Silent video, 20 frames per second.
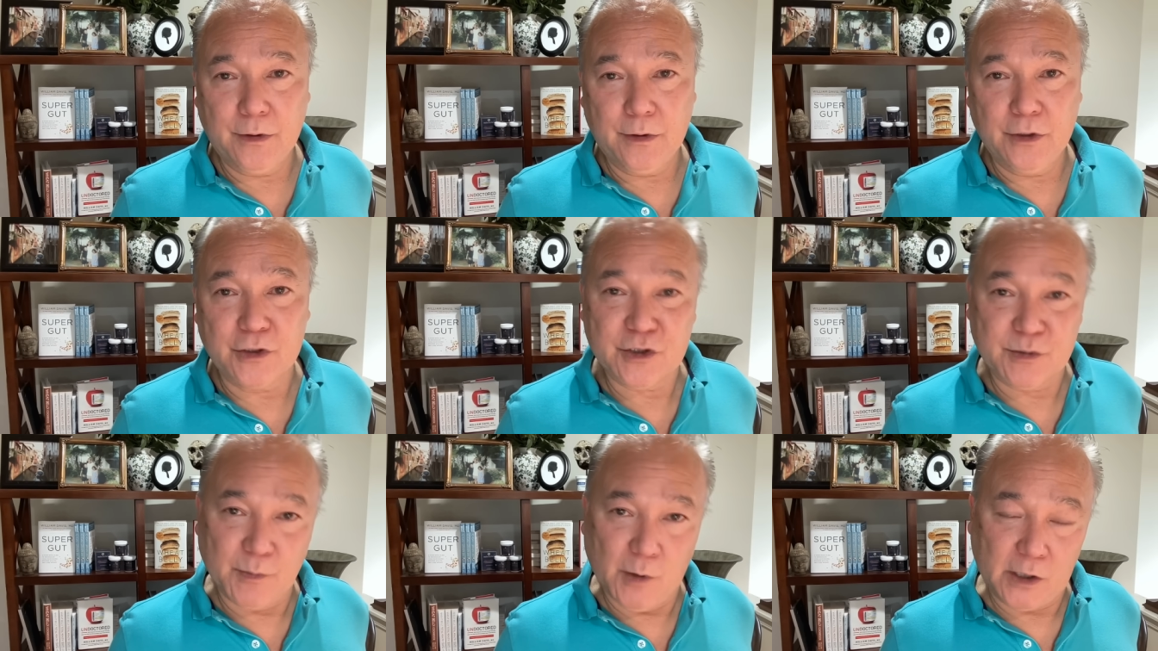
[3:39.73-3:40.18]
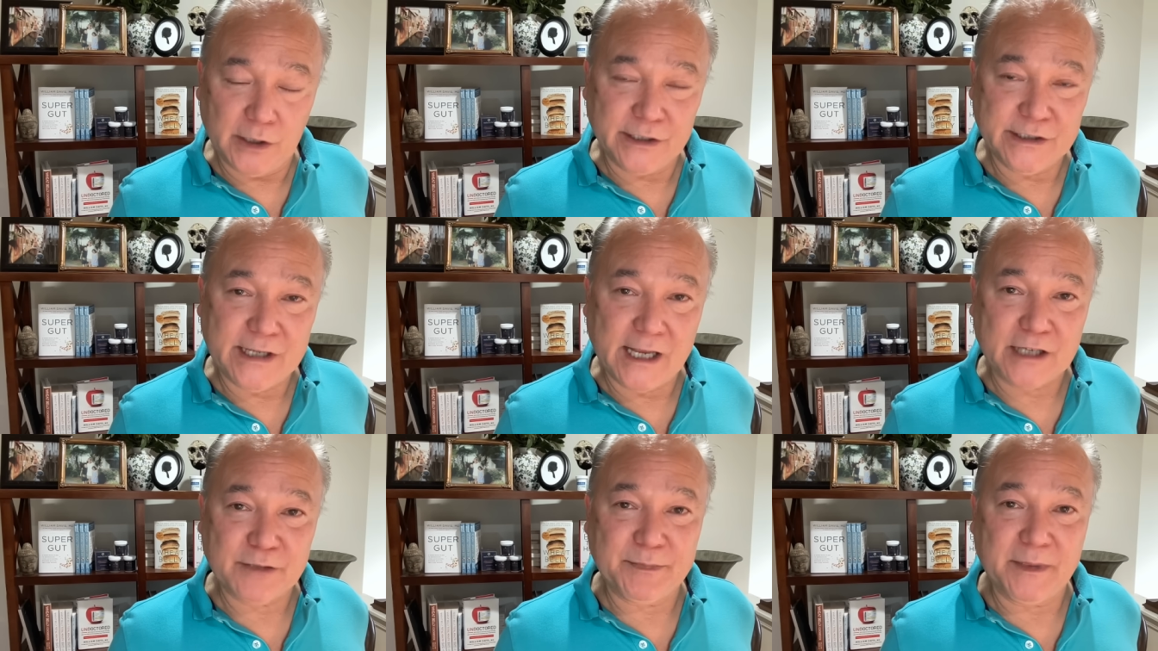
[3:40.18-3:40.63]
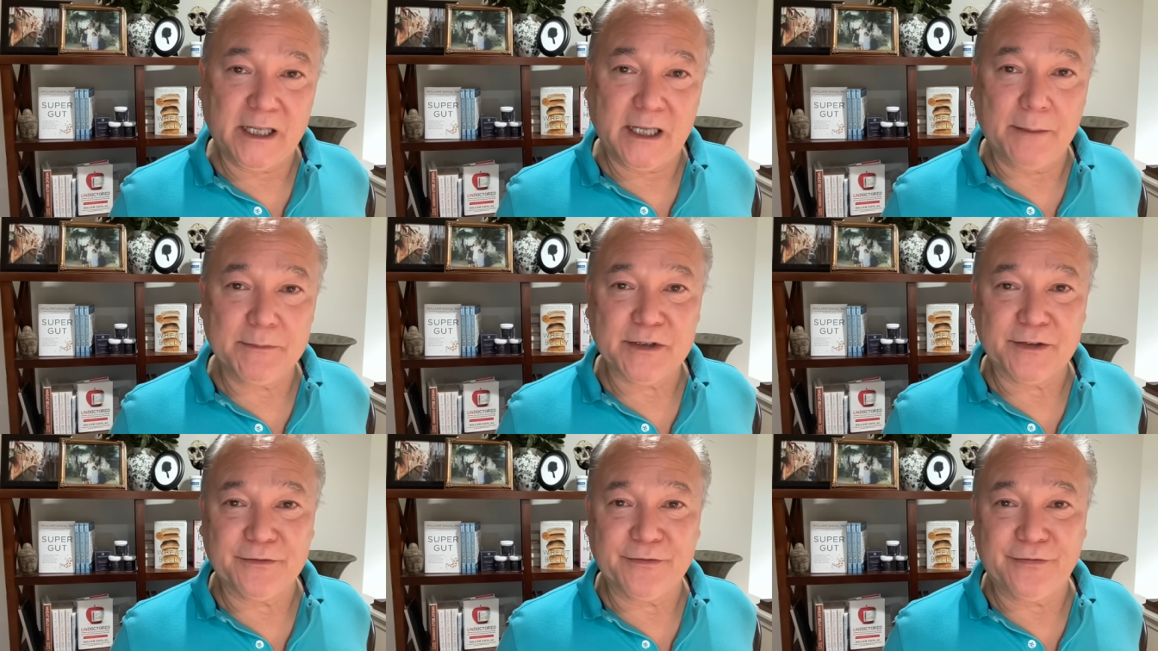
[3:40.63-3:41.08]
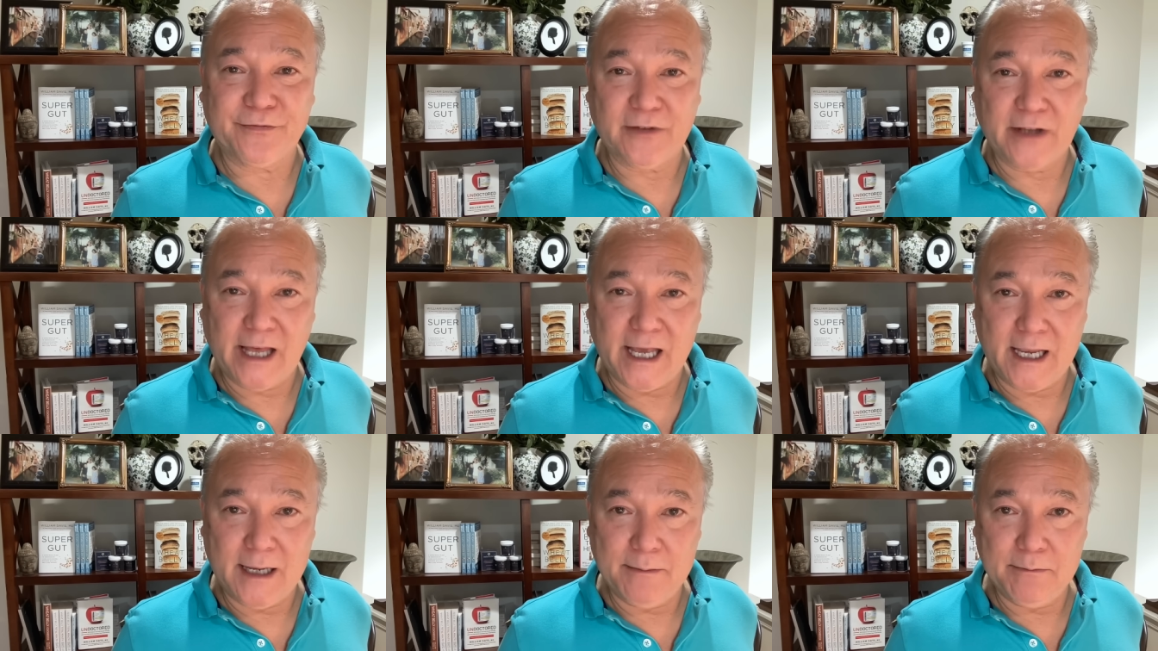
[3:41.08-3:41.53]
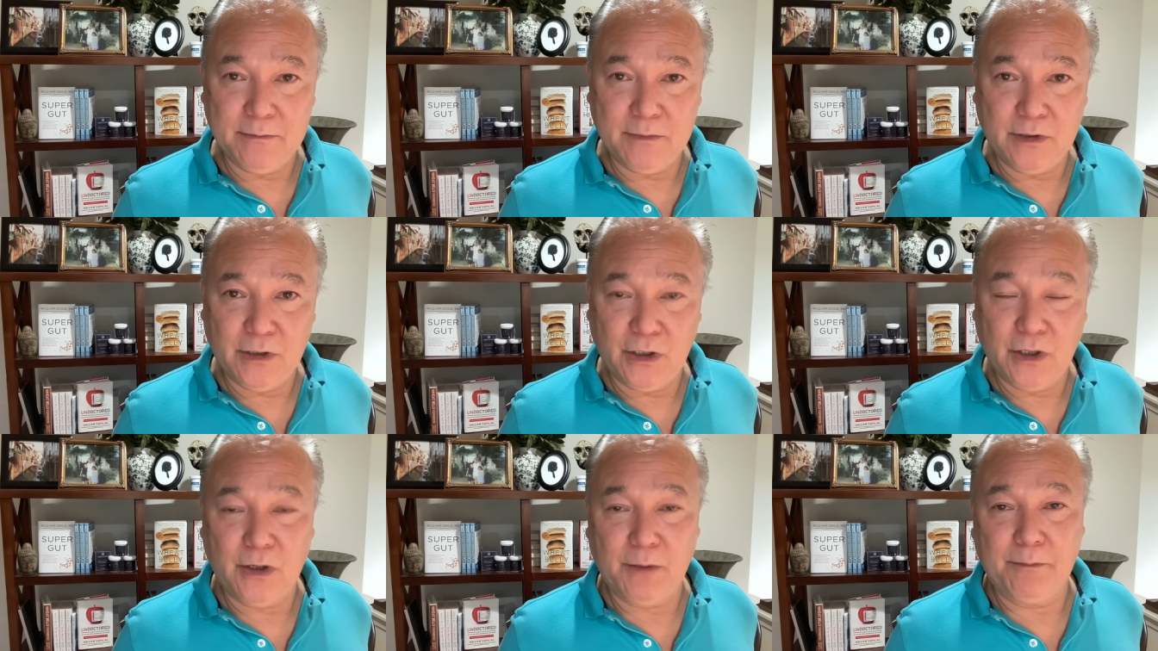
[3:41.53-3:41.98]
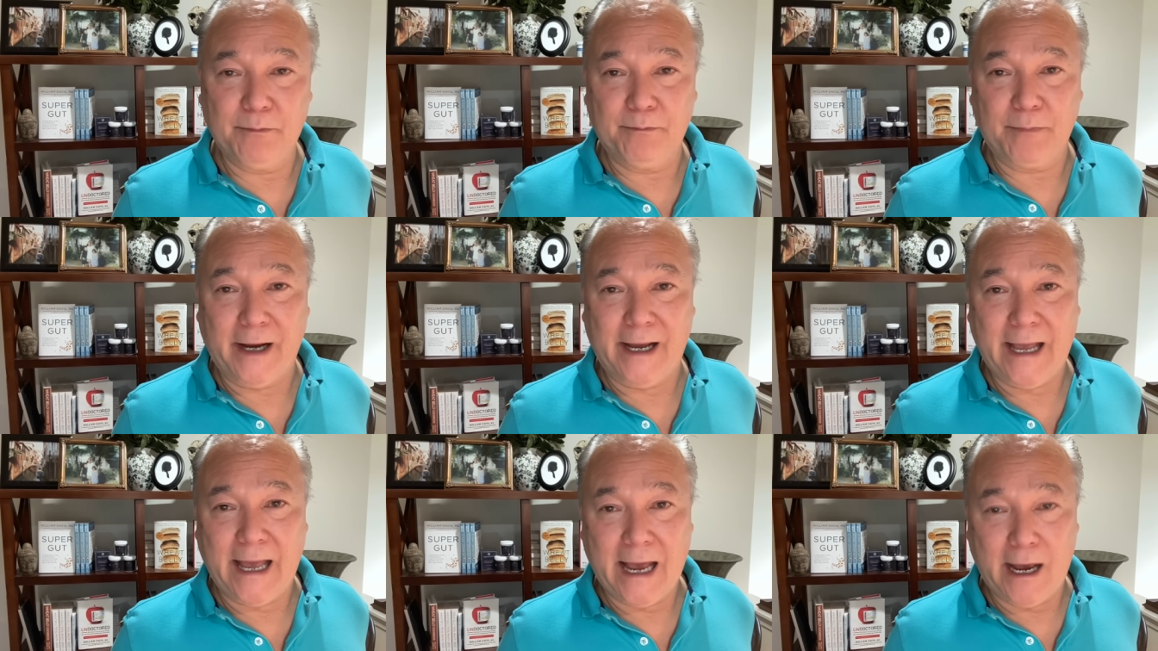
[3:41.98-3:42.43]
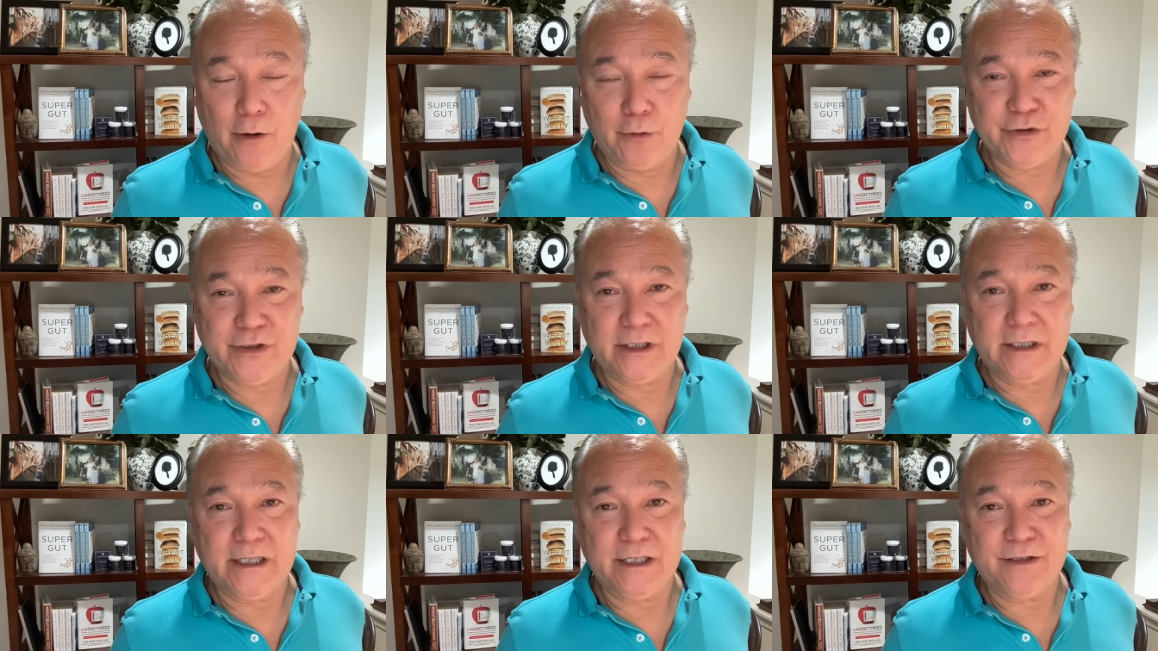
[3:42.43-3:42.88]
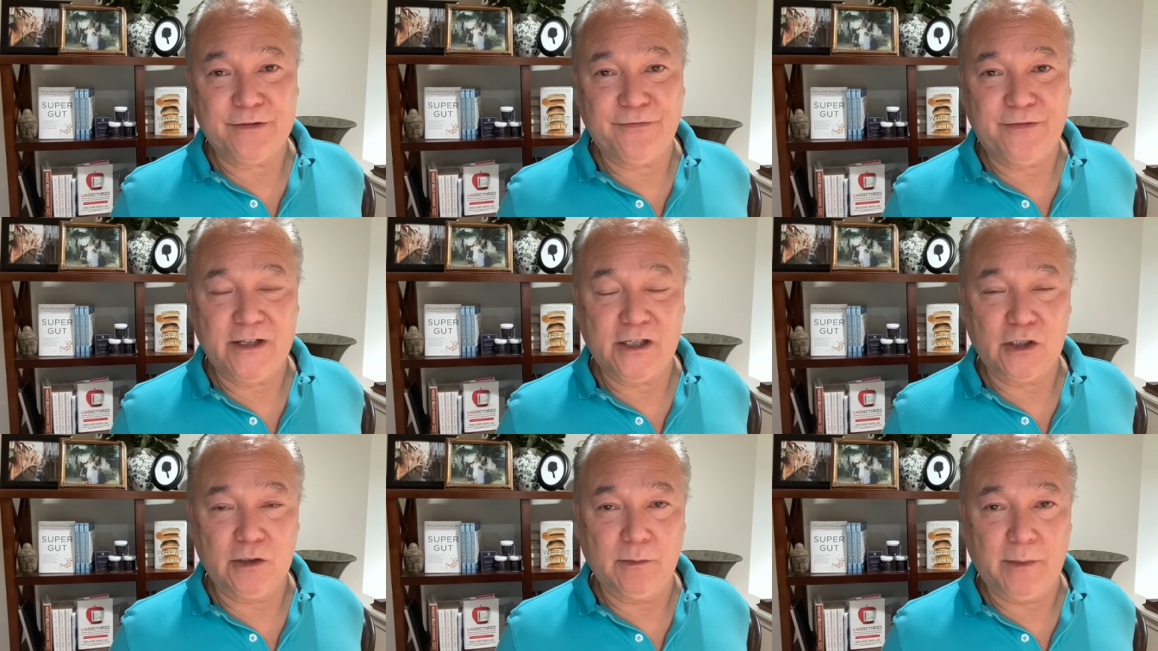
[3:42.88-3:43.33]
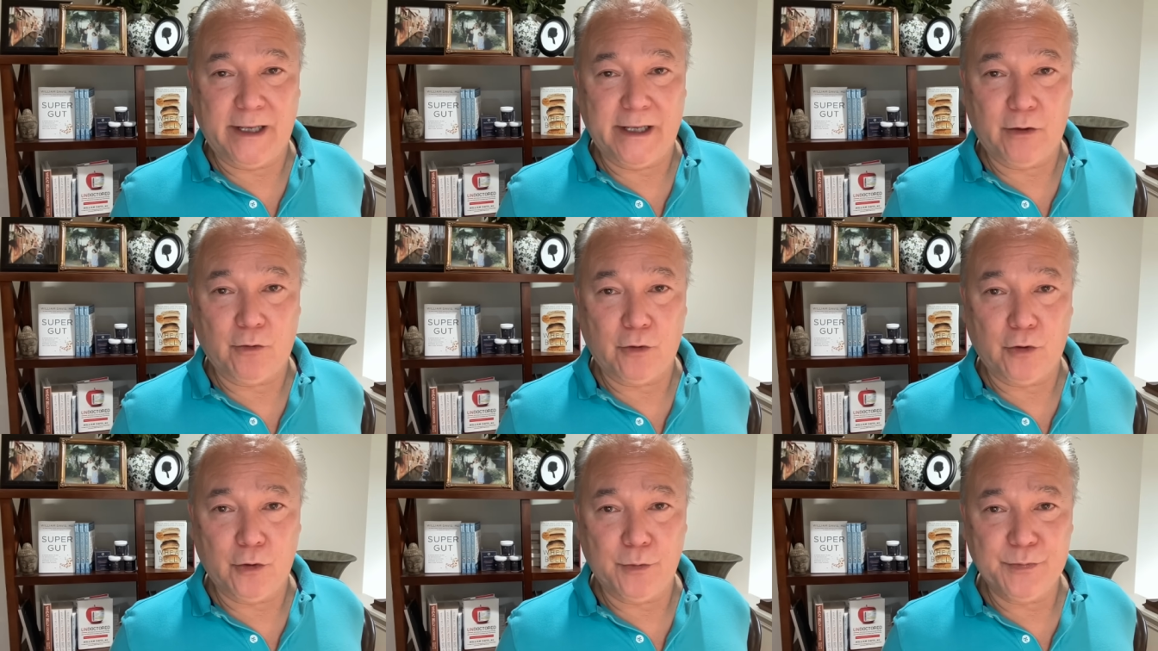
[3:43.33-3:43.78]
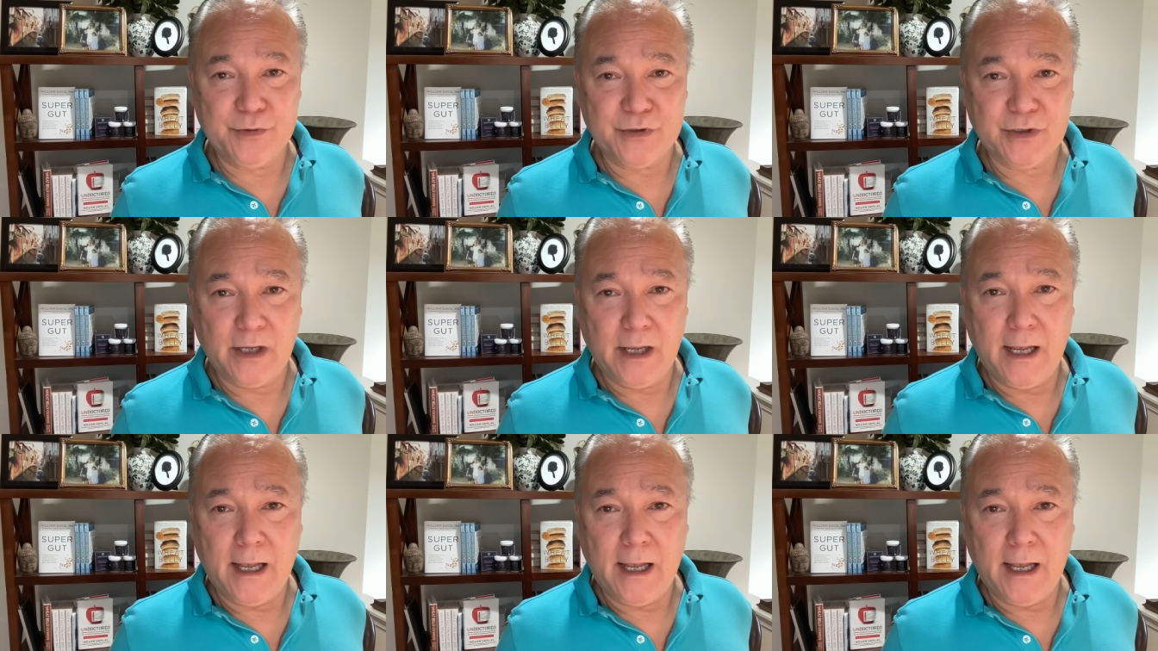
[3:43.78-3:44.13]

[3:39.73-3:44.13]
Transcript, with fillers: The small intestine becomes inflamed by housing these fecal microbes,